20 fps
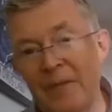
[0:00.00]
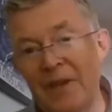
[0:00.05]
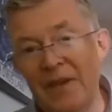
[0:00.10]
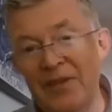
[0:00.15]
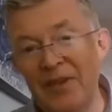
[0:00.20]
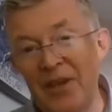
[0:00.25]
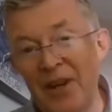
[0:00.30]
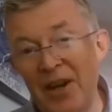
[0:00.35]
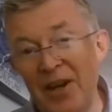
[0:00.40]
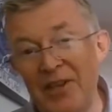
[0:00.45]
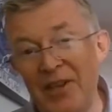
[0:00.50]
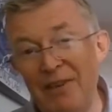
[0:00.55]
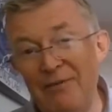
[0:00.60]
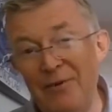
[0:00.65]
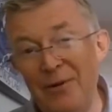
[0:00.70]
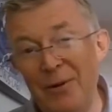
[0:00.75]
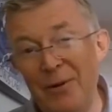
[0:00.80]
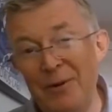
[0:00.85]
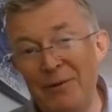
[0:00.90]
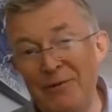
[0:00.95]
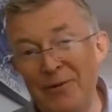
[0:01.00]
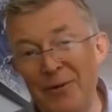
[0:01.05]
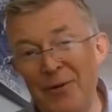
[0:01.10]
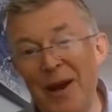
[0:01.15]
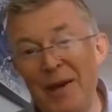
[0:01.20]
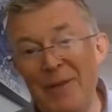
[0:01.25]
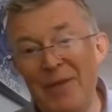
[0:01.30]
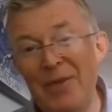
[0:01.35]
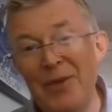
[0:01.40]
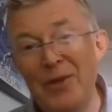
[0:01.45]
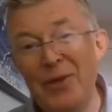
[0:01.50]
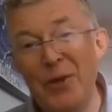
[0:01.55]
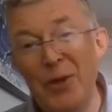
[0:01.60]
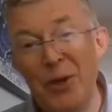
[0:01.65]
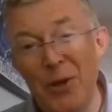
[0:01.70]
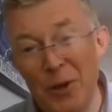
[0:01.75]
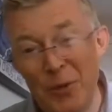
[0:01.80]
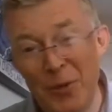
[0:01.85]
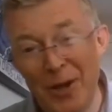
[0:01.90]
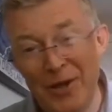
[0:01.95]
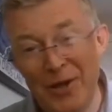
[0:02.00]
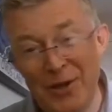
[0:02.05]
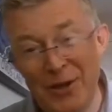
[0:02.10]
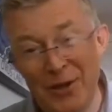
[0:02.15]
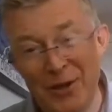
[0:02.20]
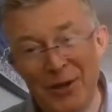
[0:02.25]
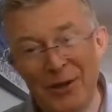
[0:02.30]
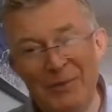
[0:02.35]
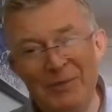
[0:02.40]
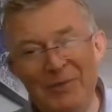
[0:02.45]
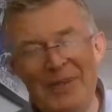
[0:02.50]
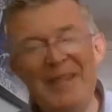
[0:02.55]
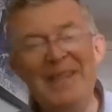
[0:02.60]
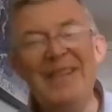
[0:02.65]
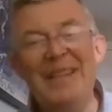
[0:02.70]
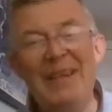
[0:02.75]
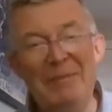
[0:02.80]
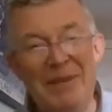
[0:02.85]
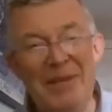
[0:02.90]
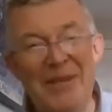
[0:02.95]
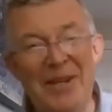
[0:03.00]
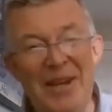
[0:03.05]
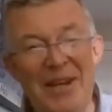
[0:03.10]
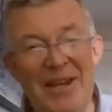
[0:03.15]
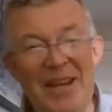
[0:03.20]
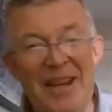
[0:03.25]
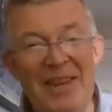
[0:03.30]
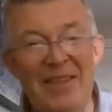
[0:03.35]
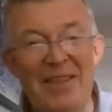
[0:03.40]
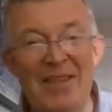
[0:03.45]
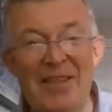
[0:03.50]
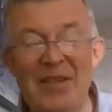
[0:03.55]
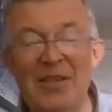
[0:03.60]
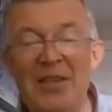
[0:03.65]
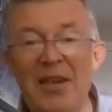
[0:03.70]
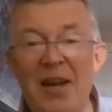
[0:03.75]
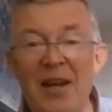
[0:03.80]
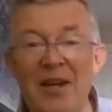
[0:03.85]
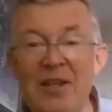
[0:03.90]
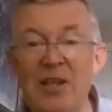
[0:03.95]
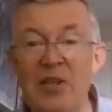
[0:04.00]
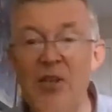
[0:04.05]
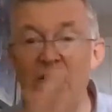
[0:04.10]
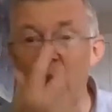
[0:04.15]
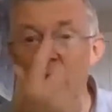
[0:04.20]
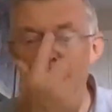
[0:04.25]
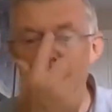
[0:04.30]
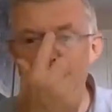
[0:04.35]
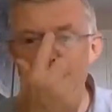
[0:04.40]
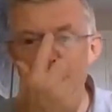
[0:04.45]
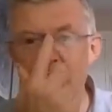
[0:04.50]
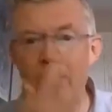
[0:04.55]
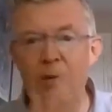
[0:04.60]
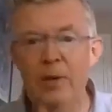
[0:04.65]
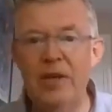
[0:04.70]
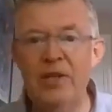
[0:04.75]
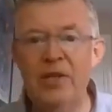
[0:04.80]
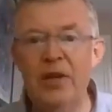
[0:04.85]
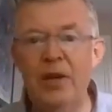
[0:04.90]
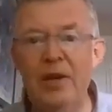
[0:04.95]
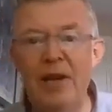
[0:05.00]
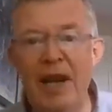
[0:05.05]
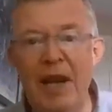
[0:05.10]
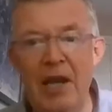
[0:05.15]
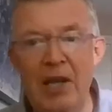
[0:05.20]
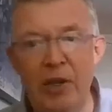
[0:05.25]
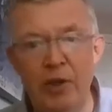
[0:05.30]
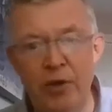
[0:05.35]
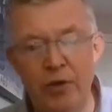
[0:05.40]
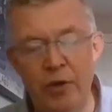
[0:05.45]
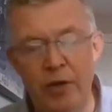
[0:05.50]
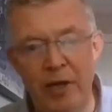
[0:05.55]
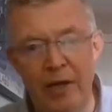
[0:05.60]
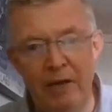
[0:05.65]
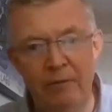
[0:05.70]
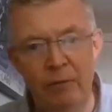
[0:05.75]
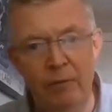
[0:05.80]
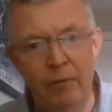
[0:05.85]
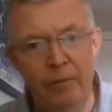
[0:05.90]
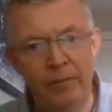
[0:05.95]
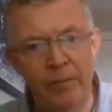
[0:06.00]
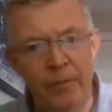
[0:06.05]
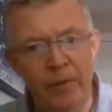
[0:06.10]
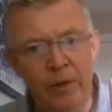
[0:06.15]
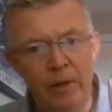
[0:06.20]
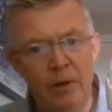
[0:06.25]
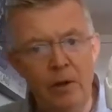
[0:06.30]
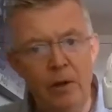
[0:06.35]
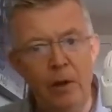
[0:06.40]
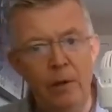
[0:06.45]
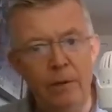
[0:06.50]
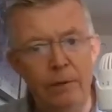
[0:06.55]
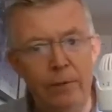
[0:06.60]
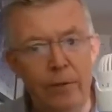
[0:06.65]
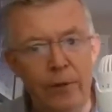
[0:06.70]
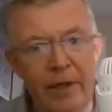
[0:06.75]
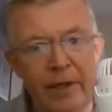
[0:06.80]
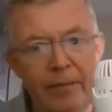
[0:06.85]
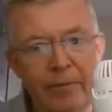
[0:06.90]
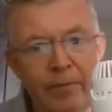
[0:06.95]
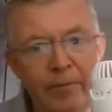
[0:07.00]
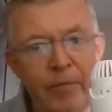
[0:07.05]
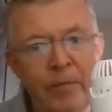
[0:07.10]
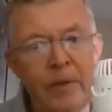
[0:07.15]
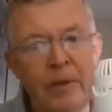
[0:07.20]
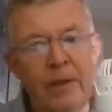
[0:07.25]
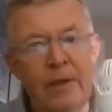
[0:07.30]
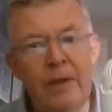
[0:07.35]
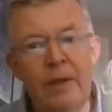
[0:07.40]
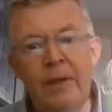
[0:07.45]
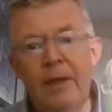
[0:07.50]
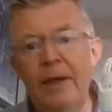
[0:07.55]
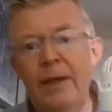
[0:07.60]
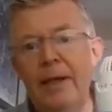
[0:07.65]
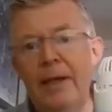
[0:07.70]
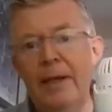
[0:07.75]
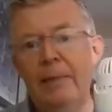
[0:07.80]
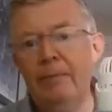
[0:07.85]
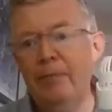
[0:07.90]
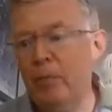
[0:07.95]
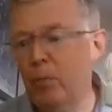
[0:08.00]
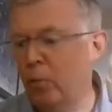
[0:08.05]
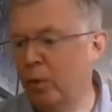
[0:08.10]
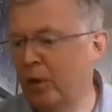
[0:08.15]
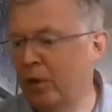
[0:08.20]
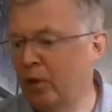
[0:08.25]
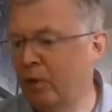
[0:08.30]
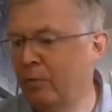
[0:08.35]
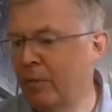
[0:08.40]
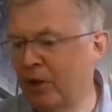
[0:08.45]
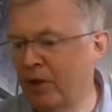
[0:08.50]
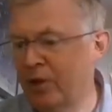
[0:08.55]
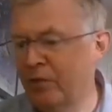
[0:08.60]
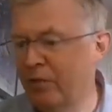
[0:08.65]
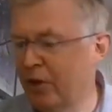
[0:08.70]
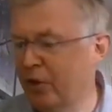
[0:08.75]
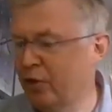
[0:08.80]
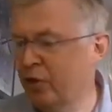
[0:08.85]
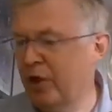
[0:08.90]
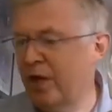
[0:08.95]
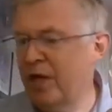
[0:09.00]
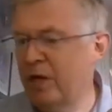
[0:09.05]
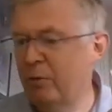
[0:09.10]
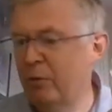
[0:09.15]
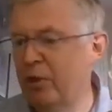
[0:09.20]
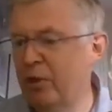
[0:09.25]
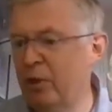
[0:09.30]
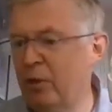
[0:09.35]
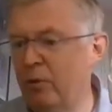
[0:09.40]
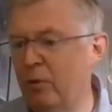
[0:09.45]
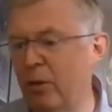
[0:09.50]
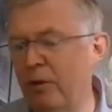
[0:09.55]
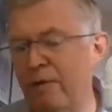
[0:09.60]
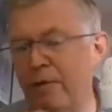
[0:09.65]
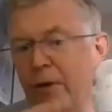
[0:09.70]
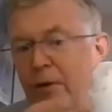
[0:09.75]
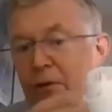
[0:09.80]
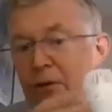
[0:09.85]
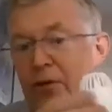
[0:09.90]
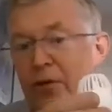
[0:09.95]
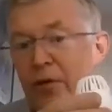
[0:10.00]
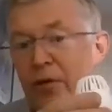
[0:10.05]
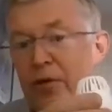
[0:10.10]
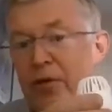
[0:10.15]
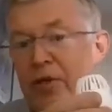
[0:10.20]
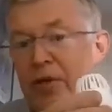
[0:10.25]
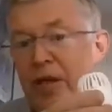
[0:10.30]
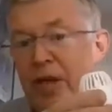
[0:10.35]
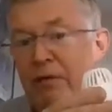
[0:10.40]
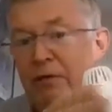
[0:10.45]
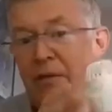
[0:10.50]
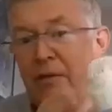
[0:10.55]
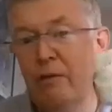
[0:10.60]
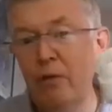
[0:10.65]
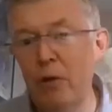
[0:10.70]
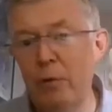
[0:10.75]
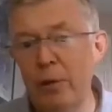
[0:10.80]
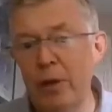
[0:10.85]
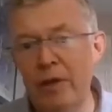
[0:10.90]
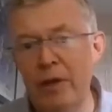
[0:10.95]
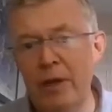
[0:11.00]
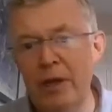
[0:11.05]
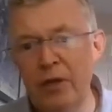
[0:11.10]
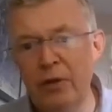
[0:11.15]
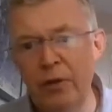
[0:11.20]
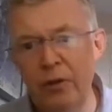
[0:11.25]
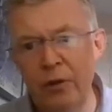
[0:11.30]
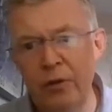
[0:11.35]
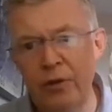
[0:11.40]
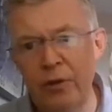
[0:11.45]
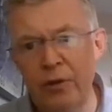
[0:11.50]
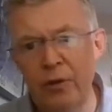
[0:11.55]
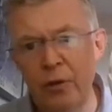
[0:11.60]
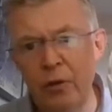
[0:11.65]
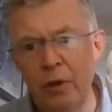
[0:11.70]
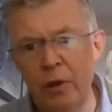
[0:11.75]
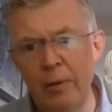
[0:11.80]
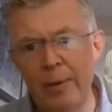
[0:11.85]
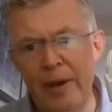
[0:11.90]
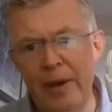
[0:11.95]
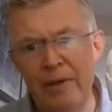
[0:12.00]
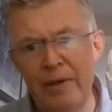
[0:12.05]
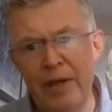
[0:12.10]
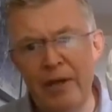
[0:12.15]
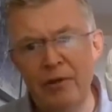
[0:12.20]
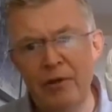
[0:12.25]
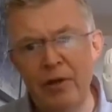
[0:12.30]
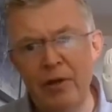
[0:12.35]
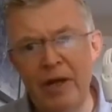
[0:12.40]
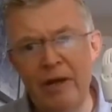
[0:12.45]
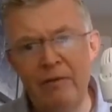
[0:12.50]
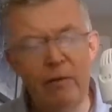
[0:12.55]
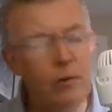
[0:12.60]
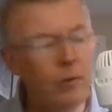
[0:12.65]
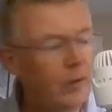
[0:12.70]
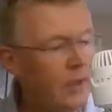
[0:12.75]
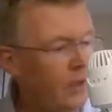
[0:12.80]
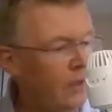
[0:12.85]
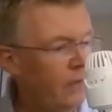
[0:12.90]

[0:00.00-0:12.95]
Did I say 414? I meant the 212. Let me start again. This is the RT212. It's our entry level offering. We do most of our training, we focus on the TRV4, but I think it's good to talk about the entry level